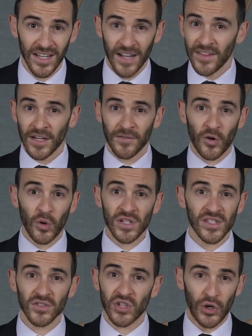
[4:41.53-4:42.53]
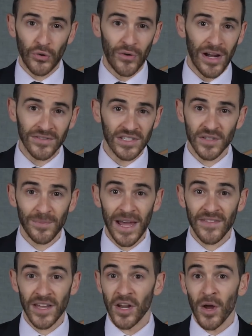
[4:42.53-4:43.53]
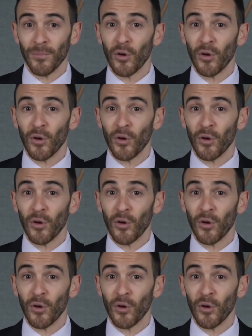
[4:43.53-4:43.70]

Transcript: And then, of course, they'll turn around and demand that